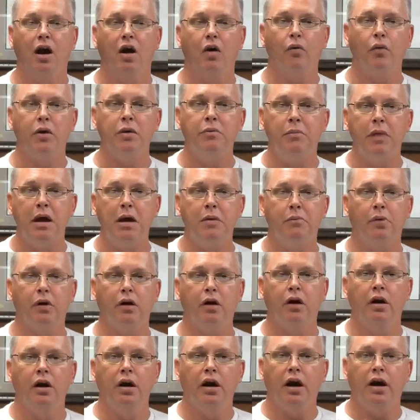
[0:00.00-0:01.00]
Uh,
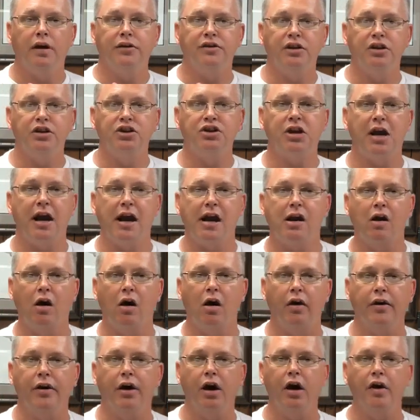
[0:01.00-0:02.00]
remember uh, to check
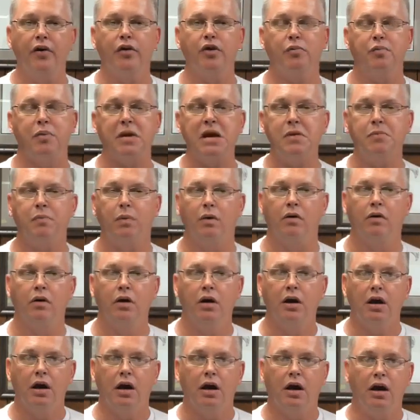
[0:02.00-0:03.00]
on other people.